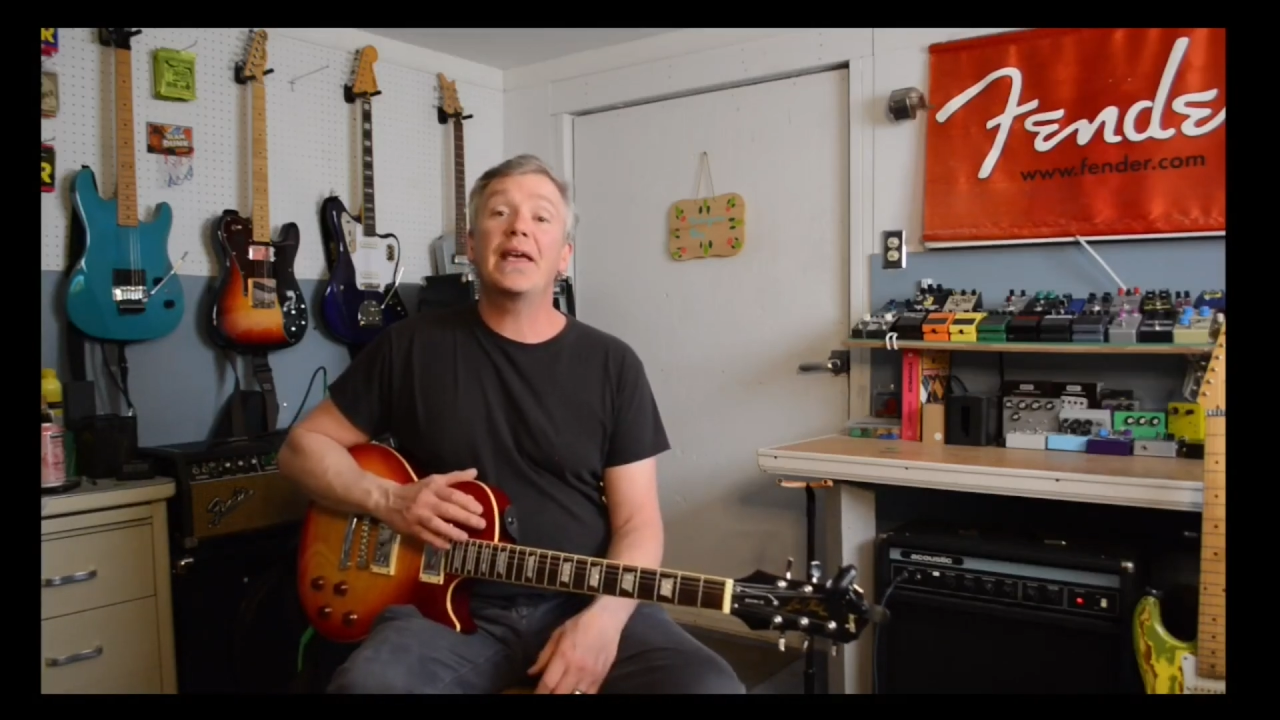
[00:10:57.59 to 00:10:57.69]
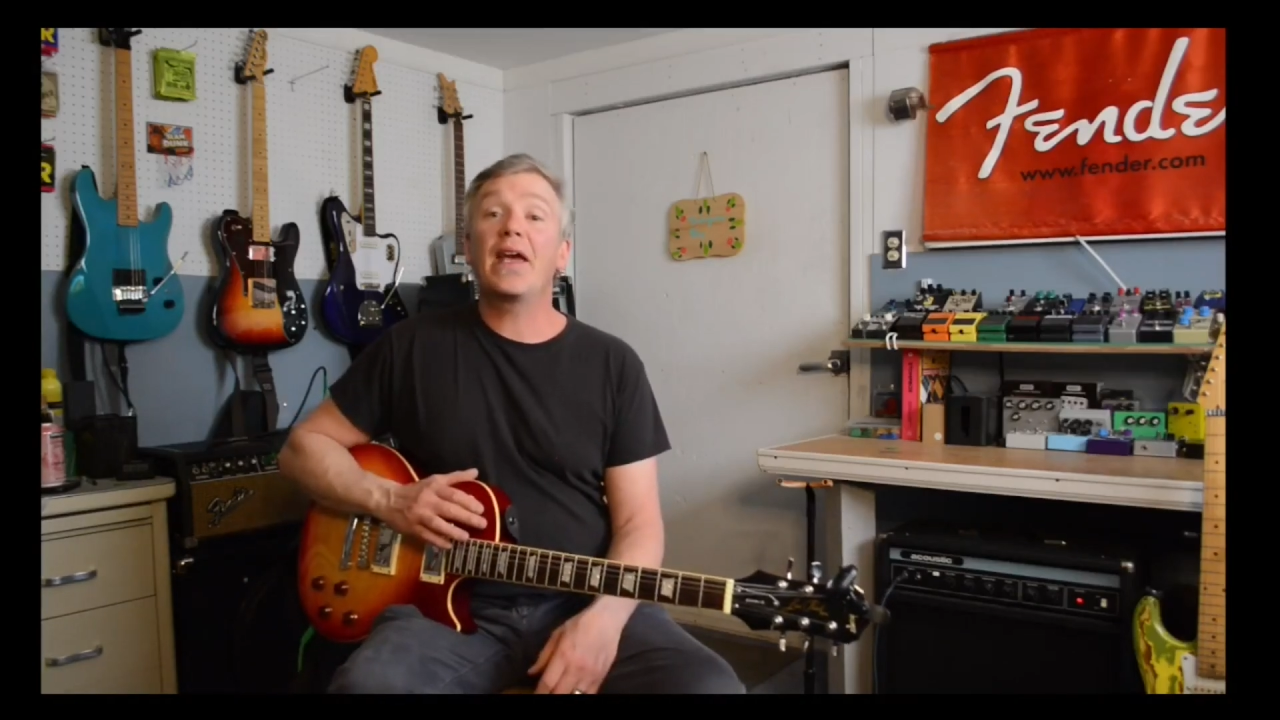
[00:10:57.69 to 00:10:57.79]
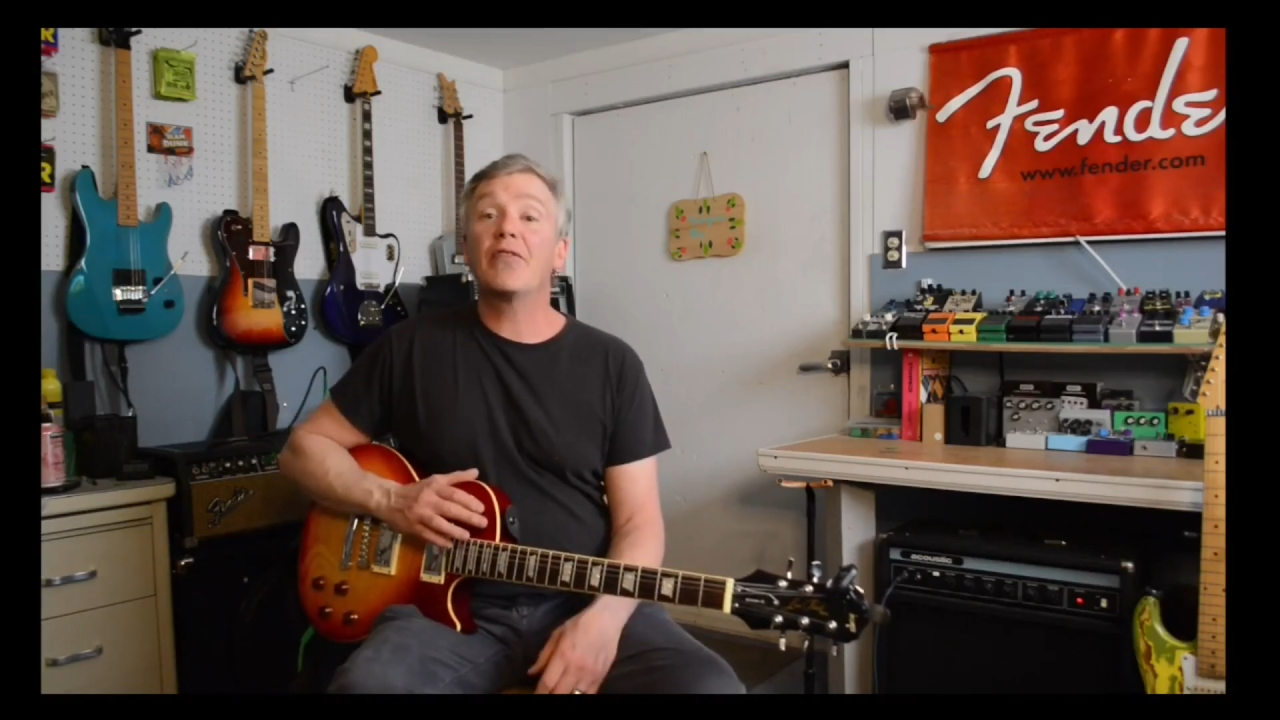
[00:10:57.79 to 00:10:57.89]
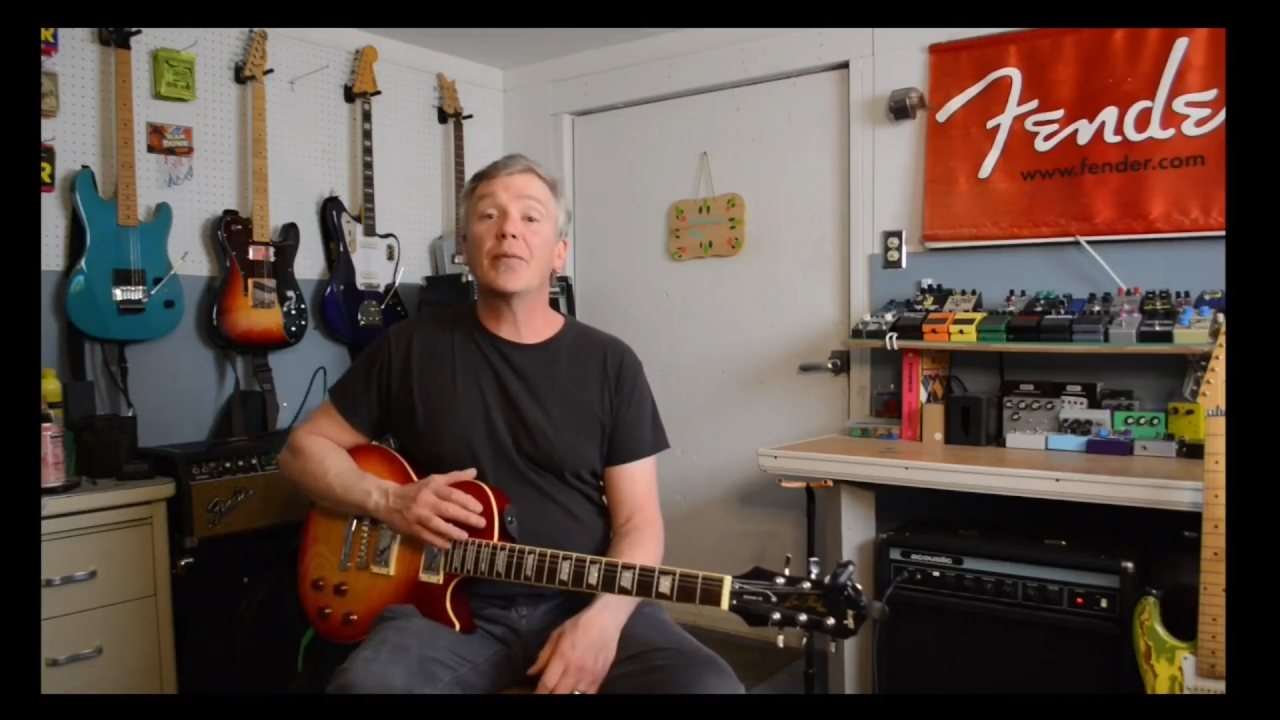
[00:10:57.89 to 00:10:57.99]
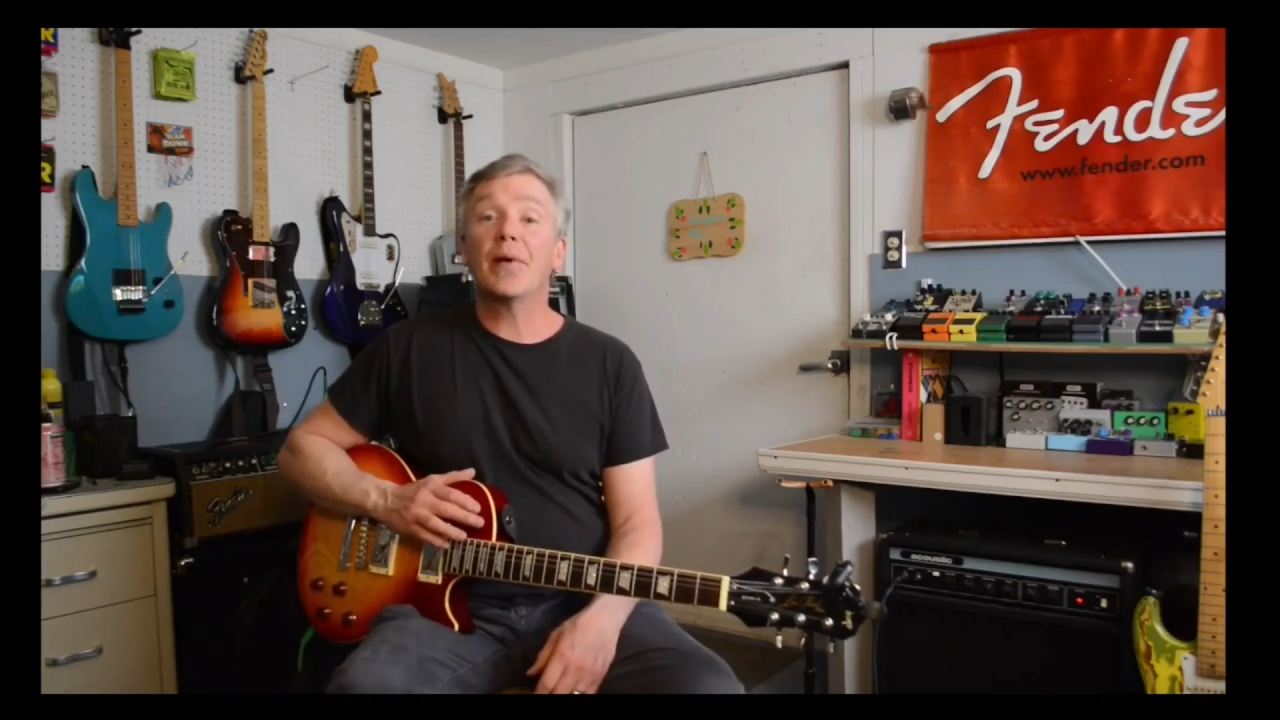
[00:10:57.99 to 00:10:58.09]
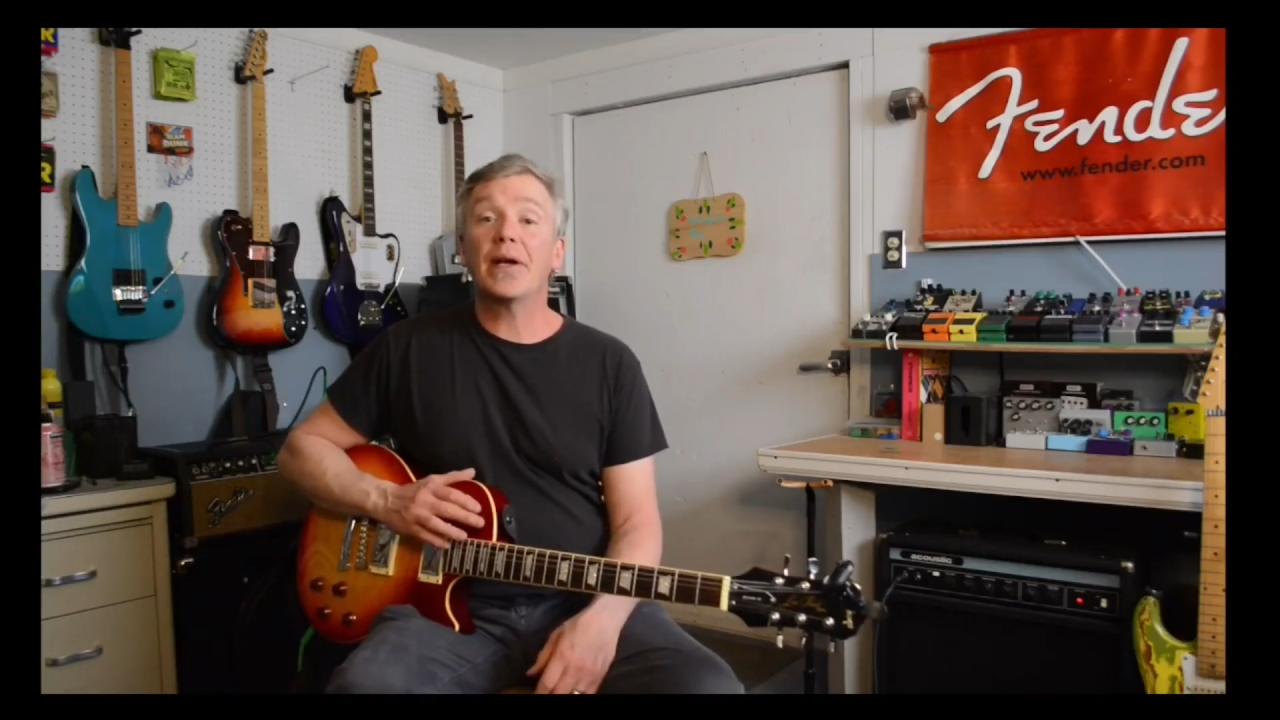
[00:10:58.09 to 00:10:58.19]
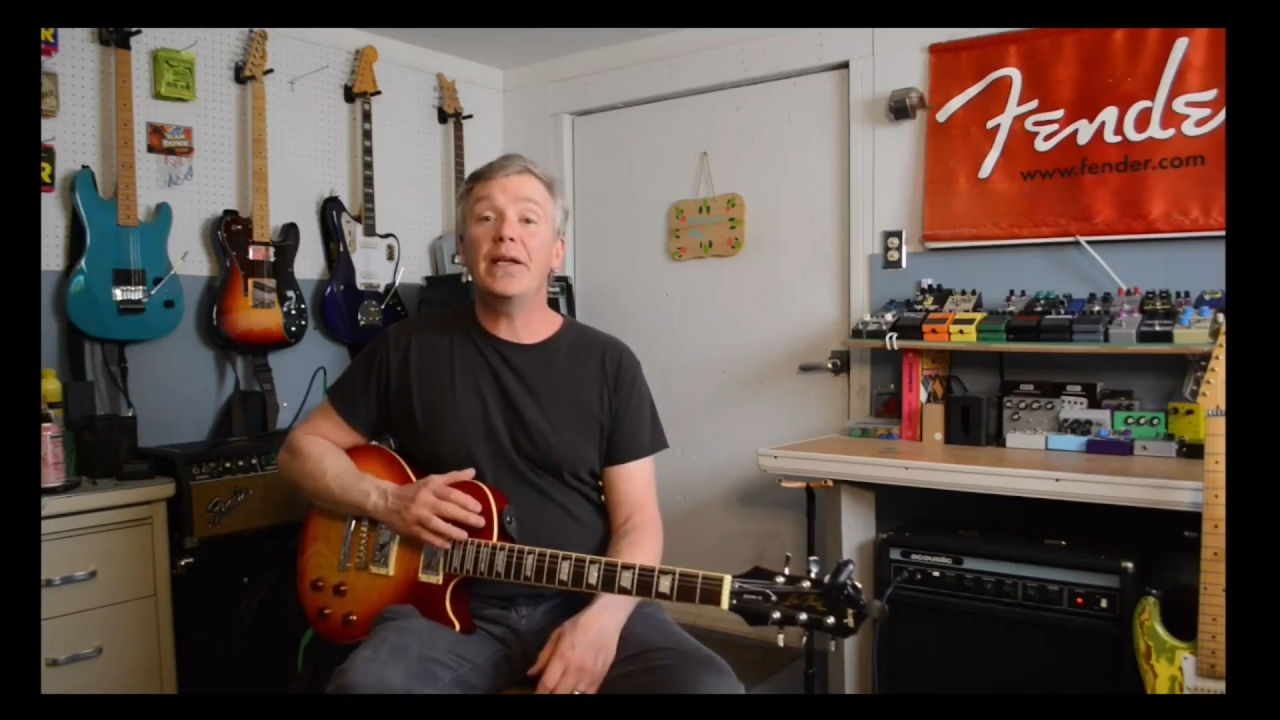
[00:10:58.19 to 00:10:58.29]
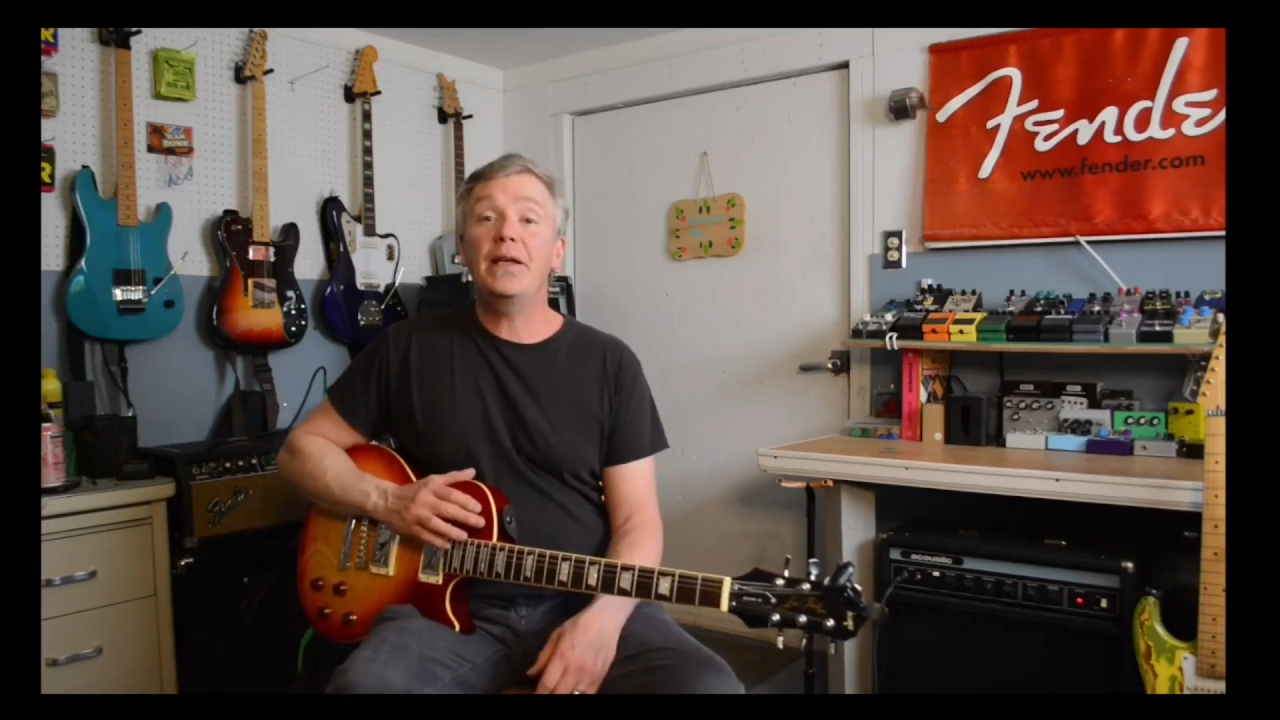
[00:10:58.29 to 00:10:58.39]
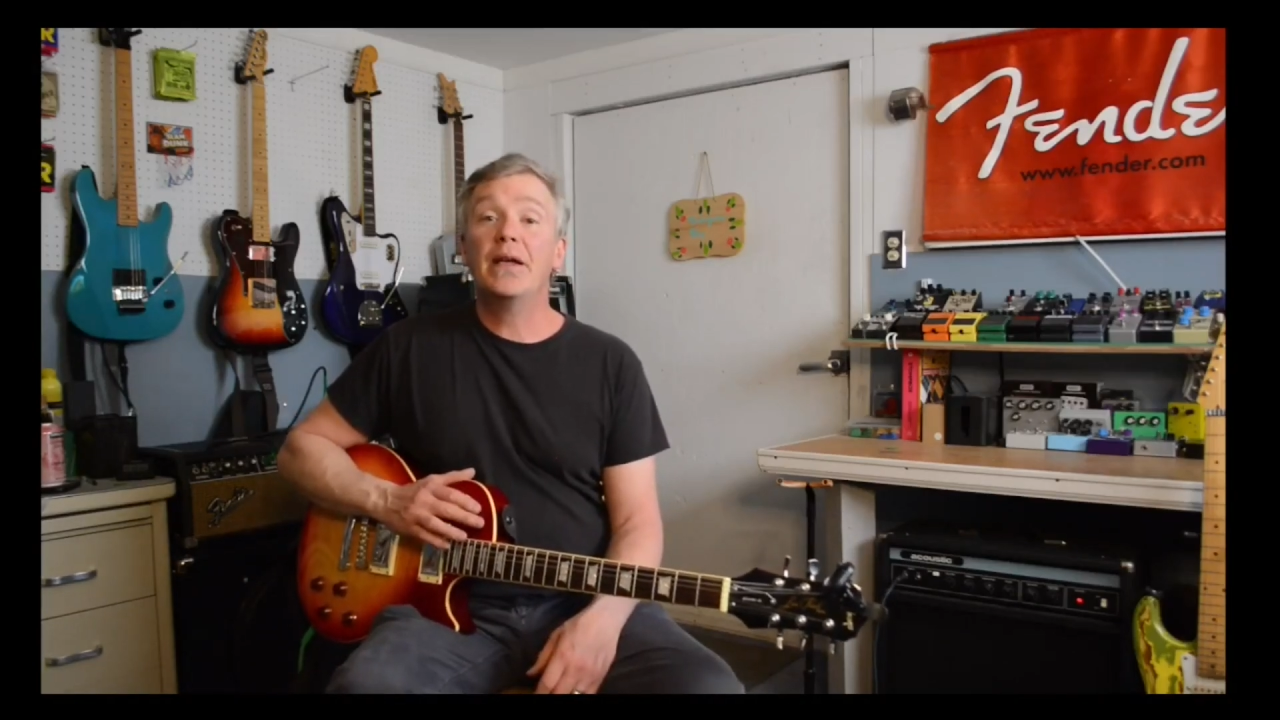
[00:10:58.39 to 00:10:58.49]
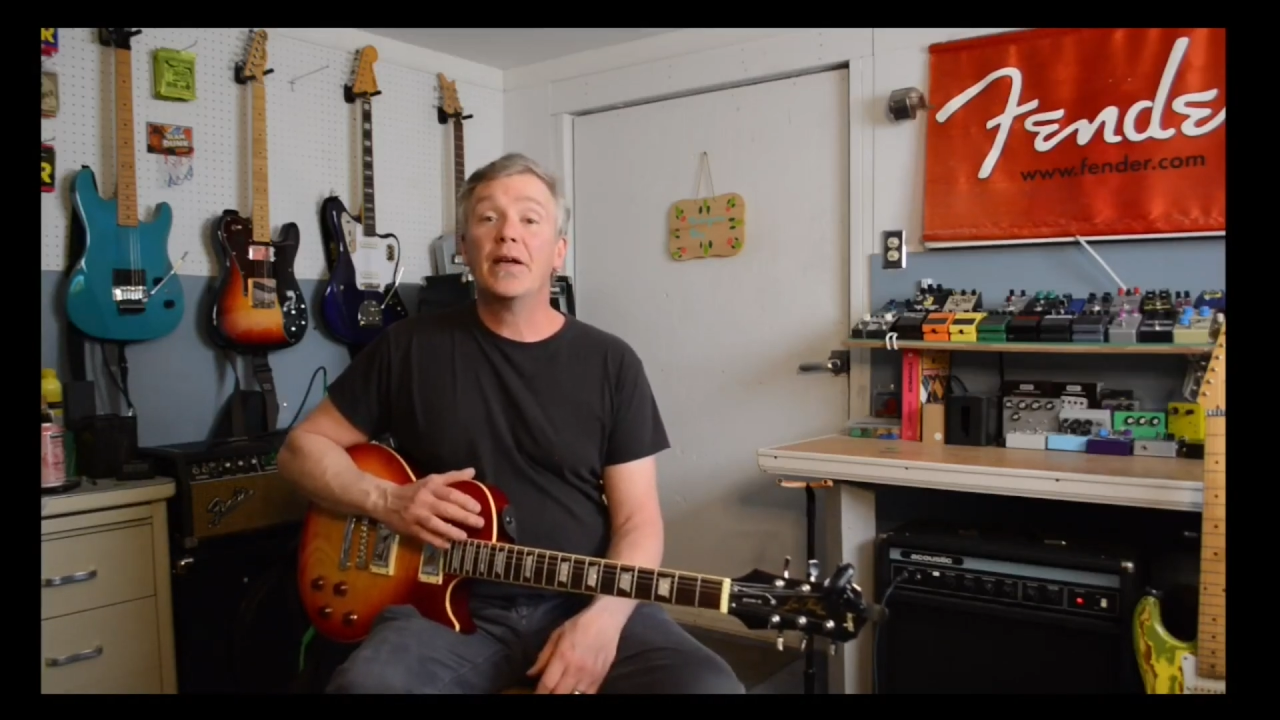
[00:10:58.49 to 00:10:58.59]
everybody